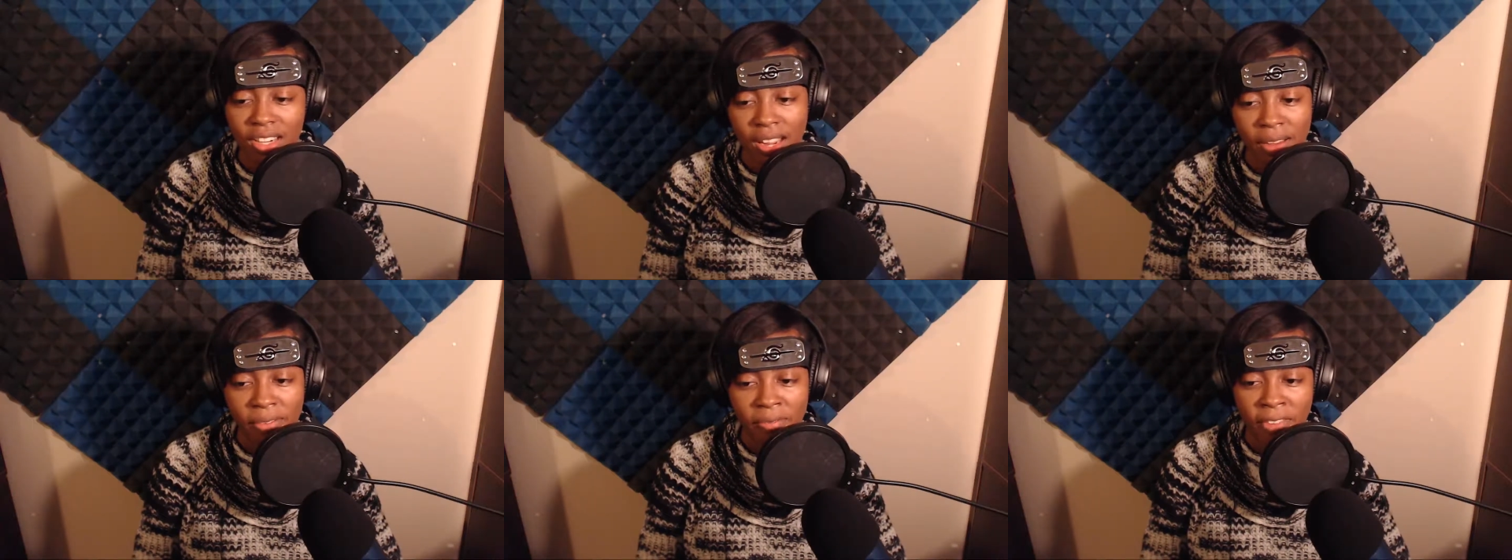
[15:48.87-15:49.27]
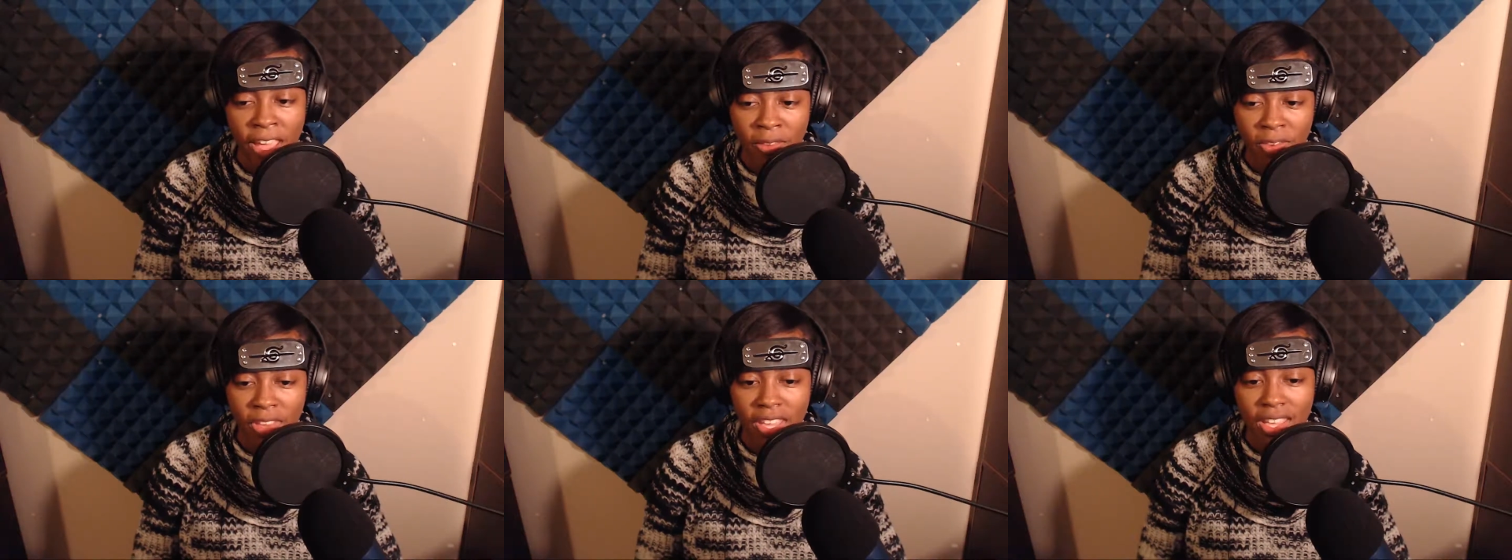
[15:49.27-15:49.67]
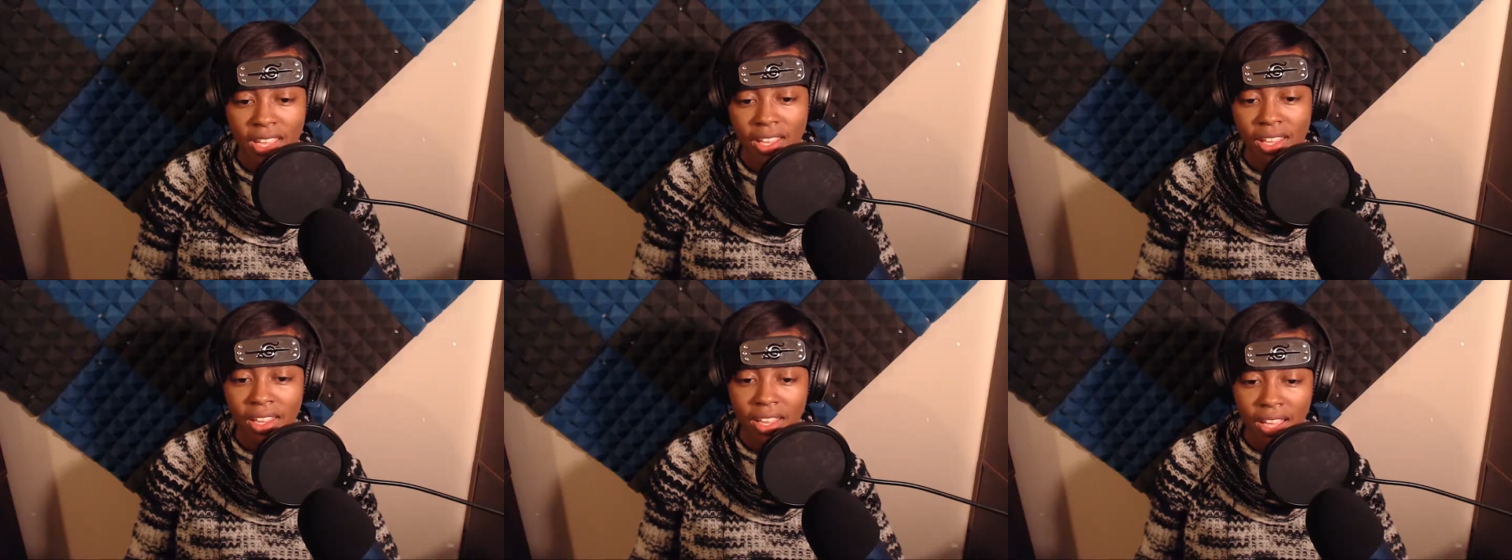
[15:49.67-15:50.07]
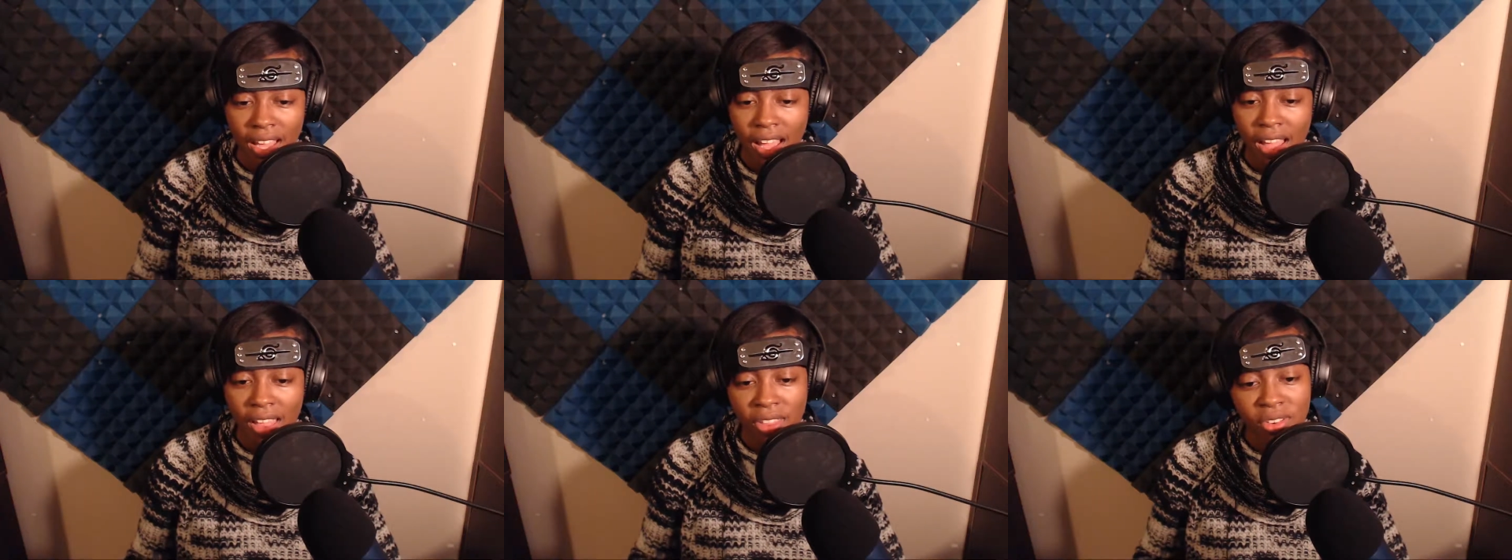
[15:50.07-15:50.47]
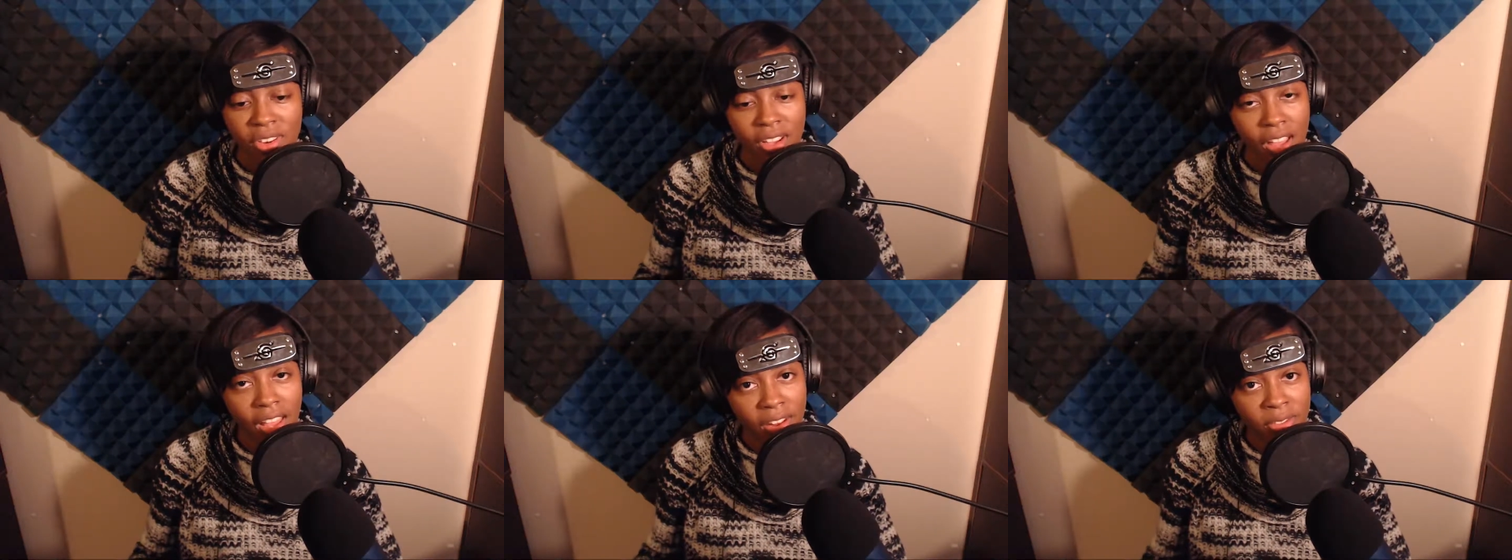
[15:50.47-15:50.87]
maybe, although, you know,
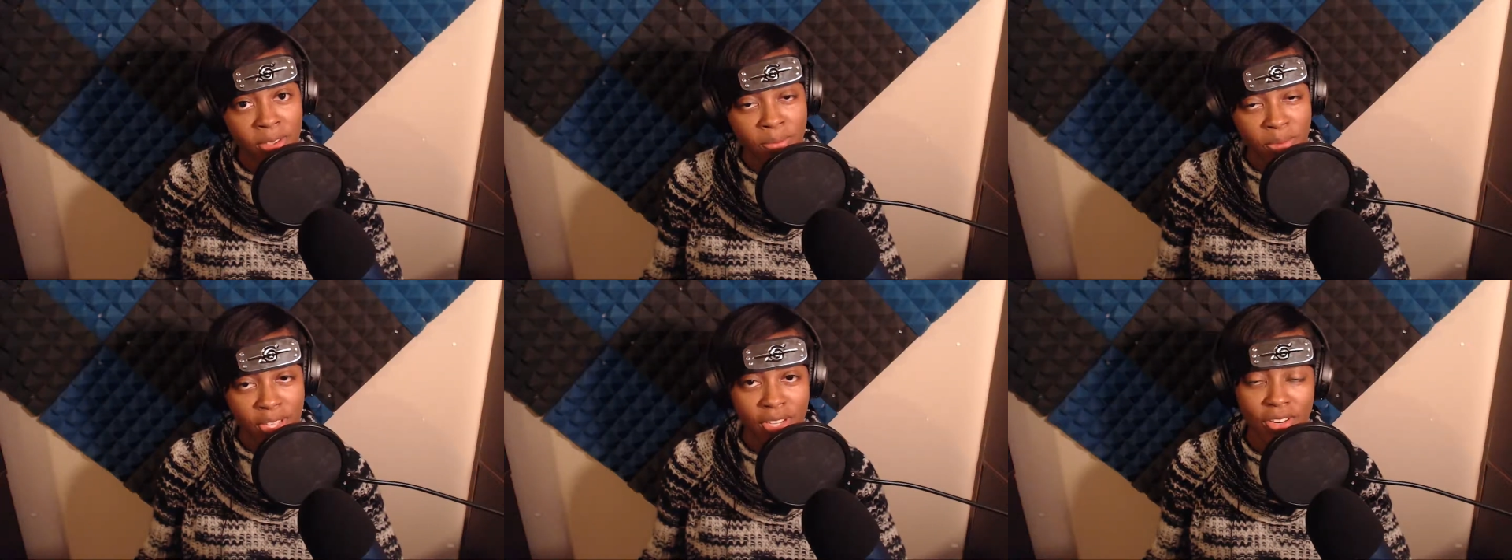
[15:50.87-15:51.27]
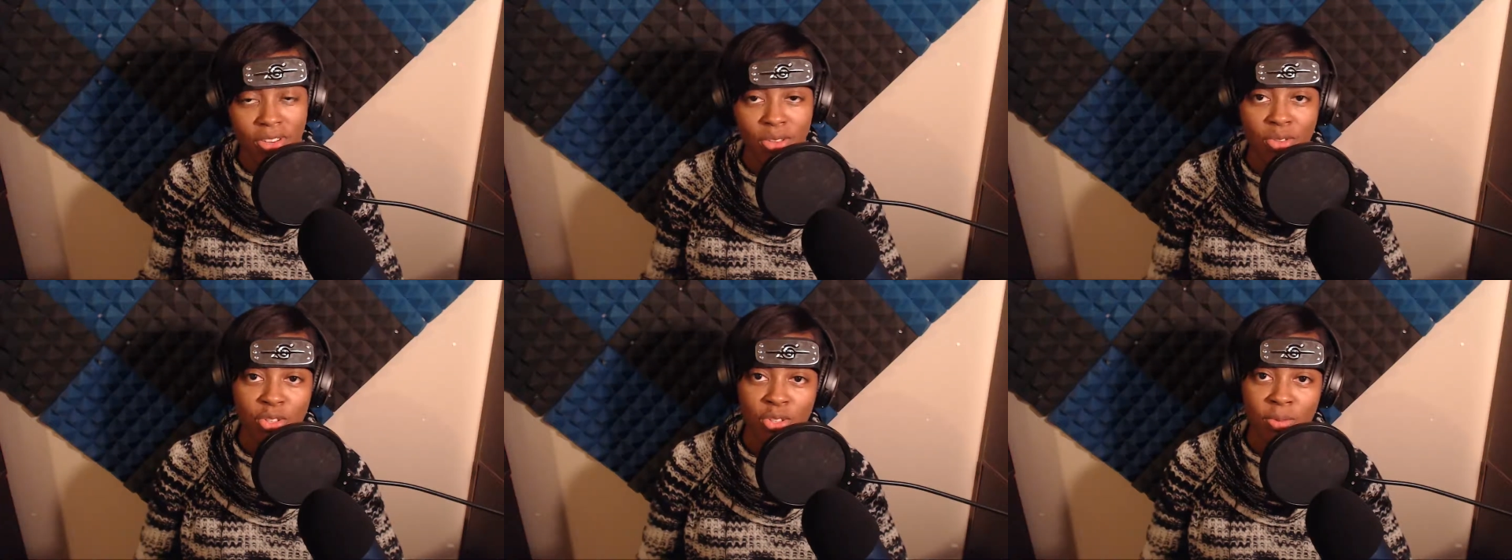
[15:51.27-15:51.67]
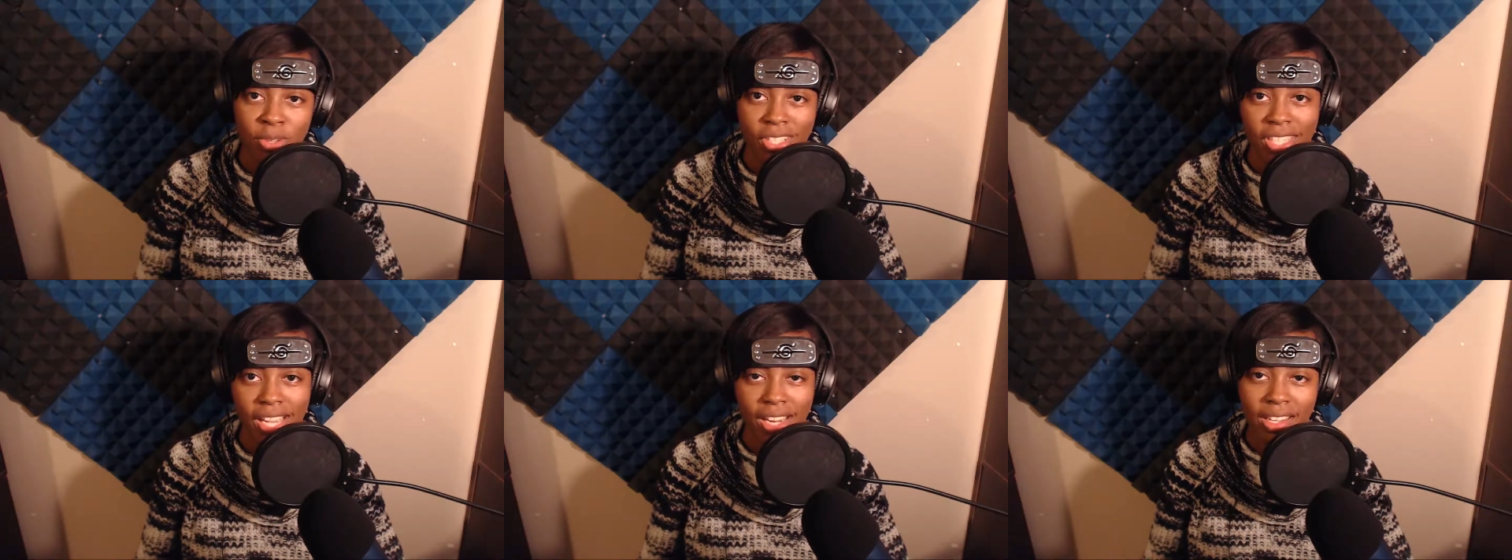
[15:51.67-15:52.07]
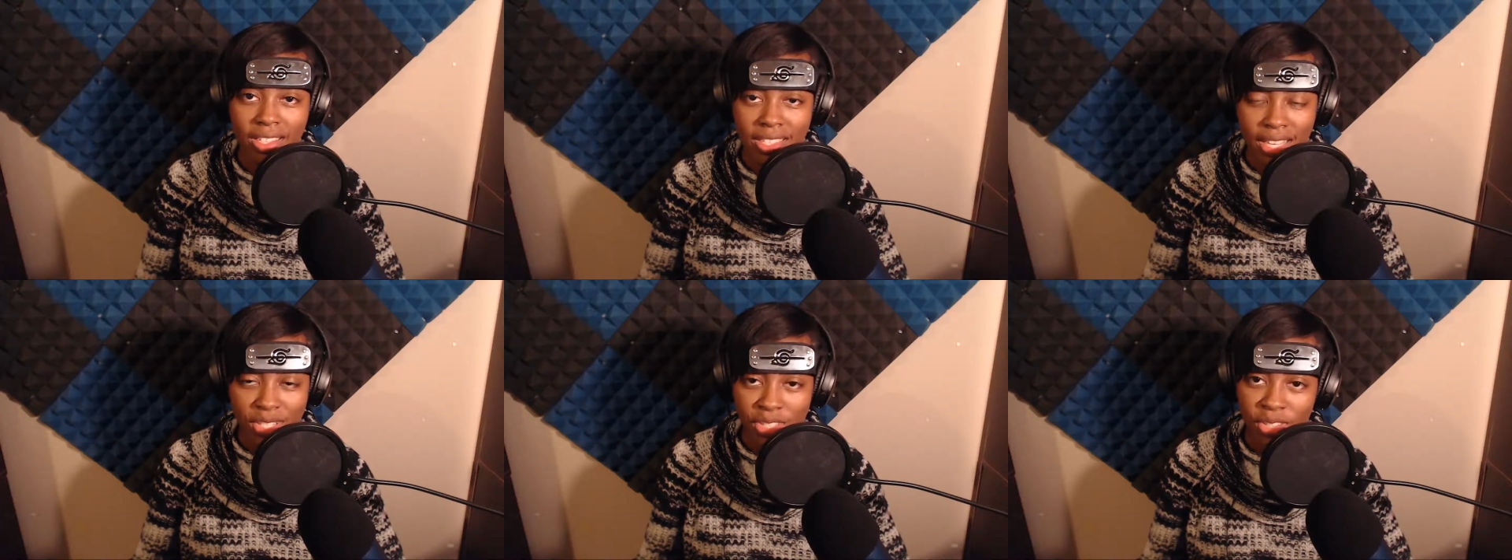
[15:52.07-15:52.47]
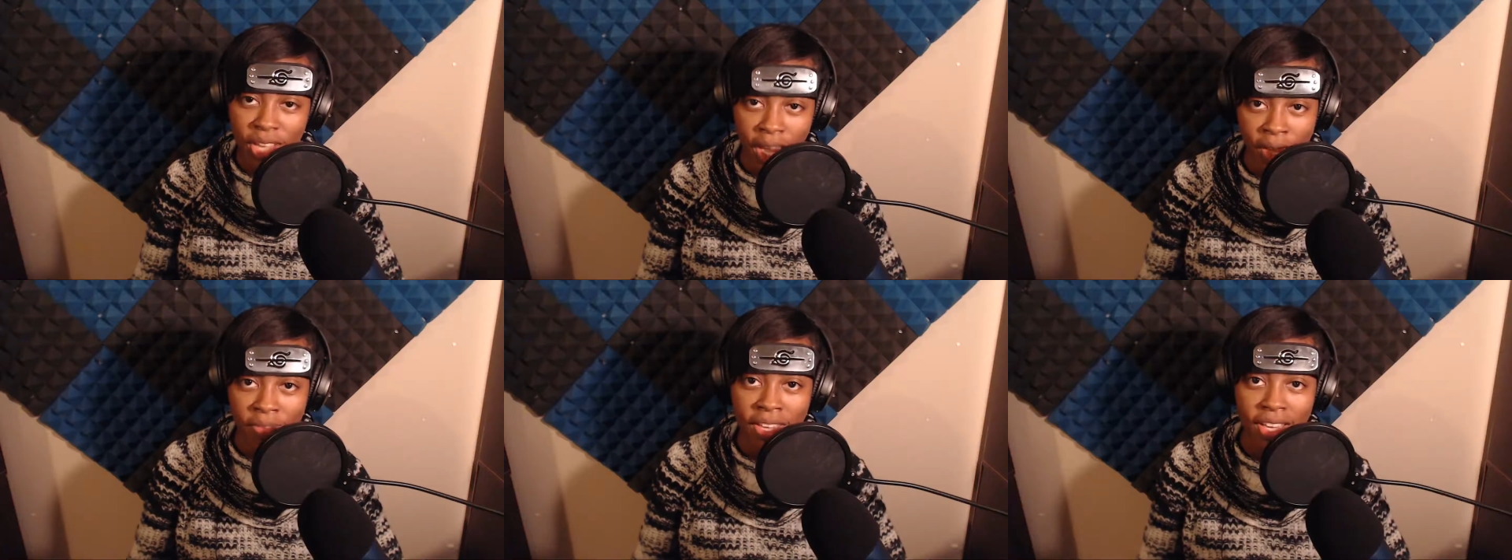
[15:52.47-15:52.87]
all of the bigger YouTuber channels that do gaming,